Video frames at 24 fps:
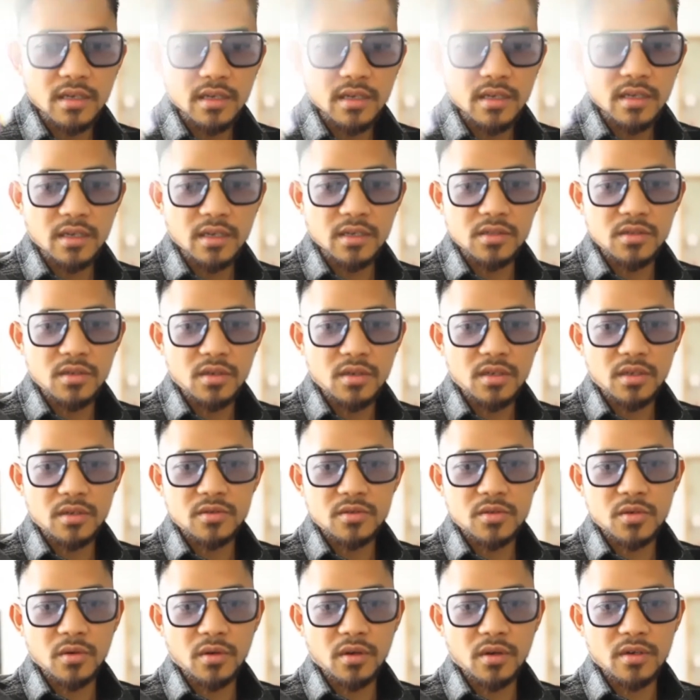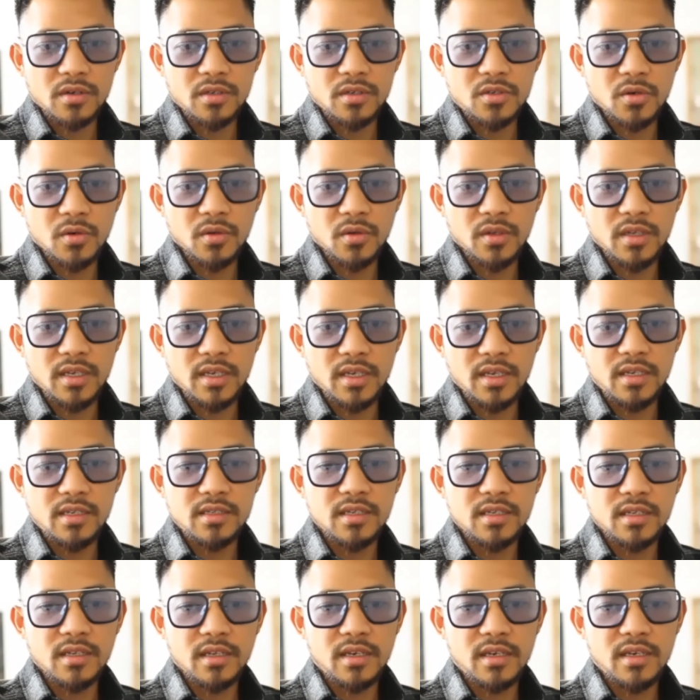because you can control it
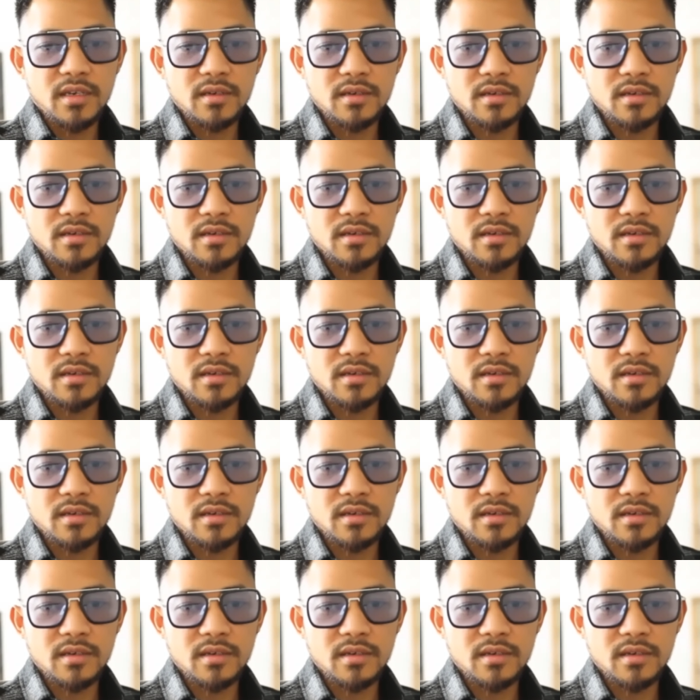easily.